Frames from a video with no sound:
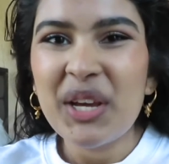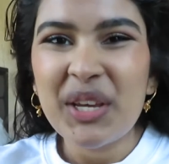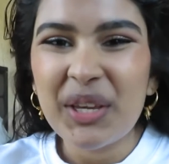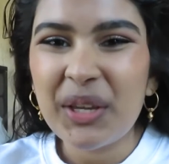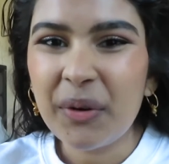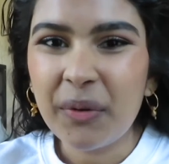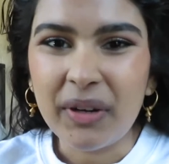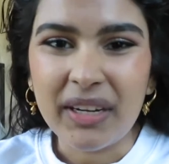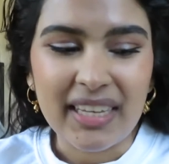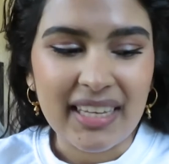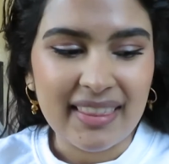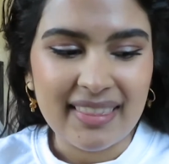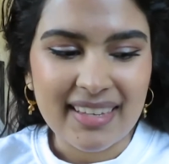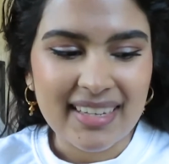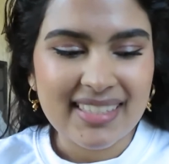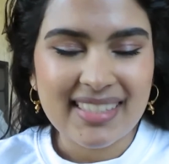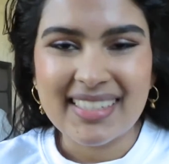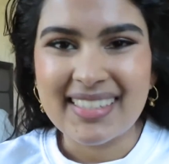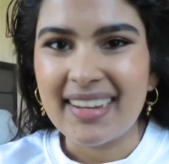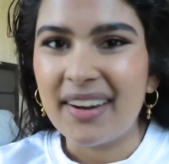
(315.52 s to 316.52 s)
You don't need
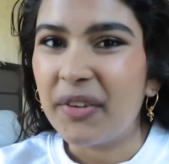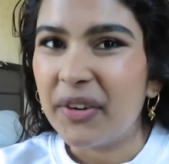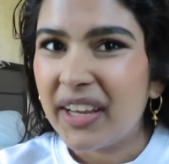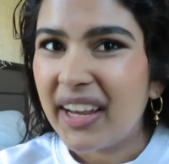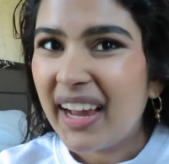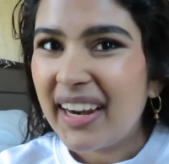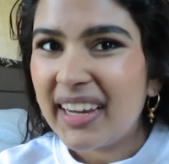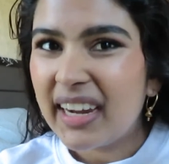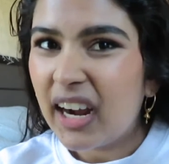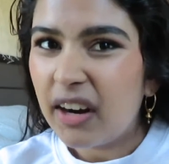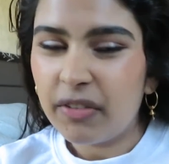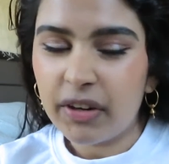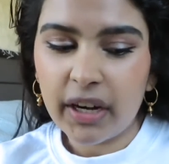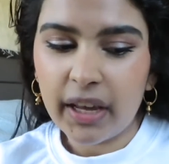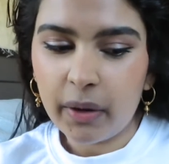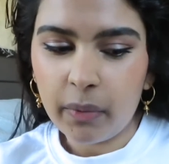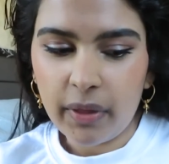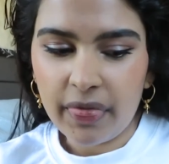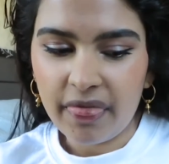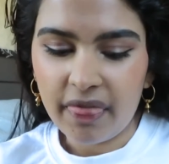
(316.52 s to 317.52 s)
this because I already kind of covered
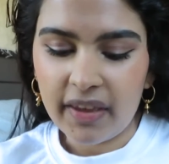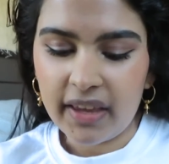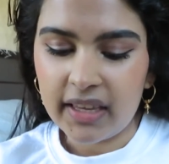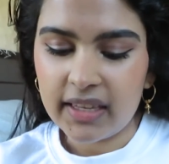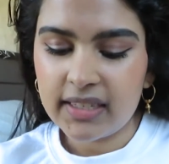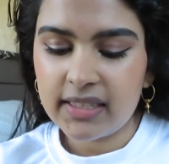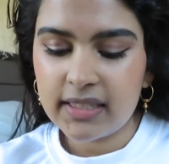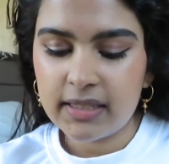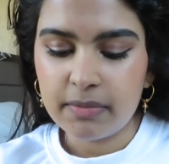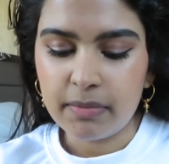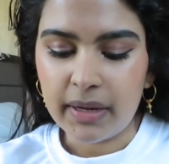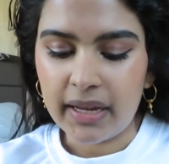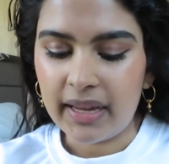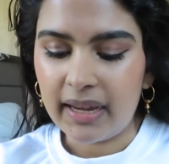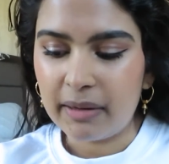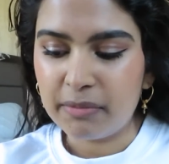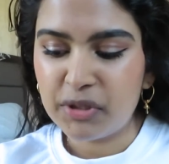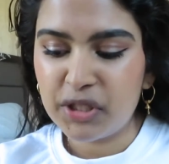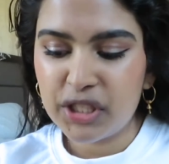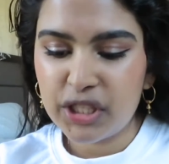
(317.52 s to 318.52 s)
it with this, but
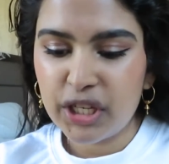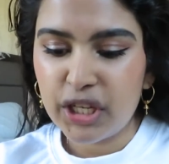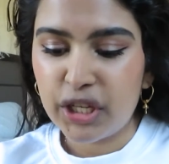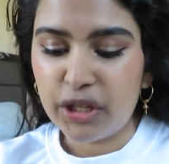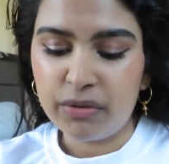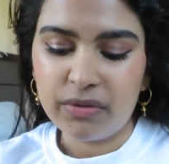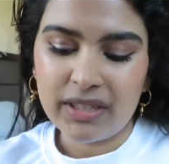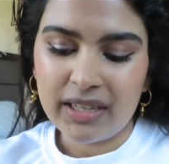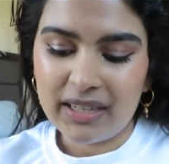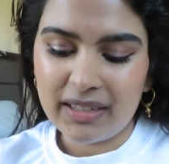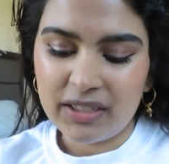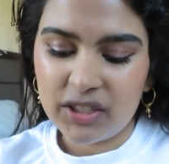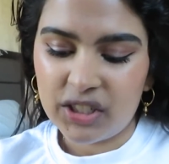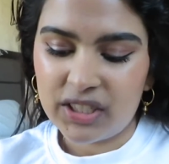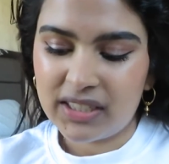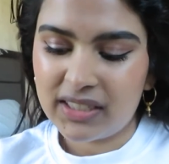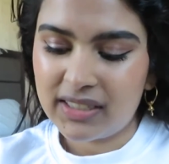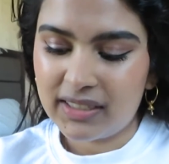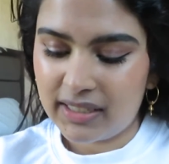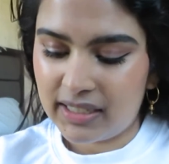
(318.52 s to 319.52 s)
I'm just gonna use it
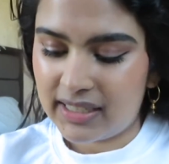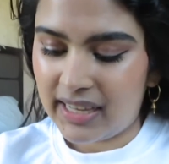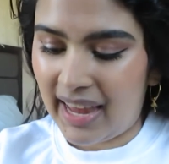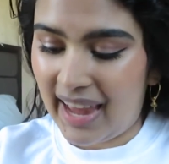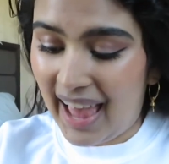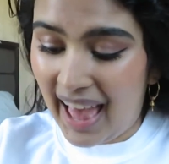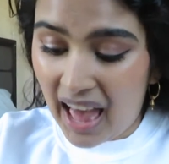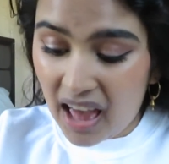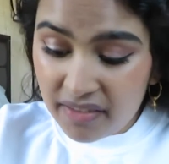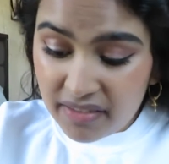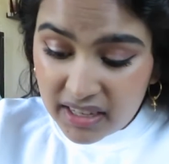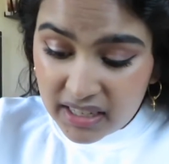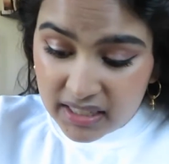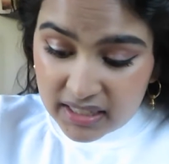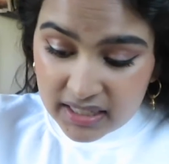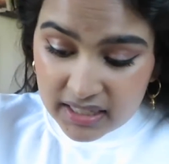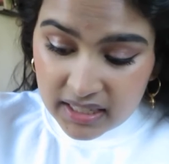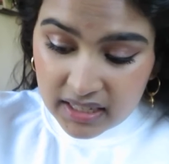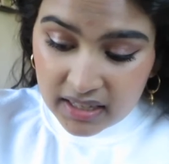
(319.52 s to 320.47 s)
just because I have it.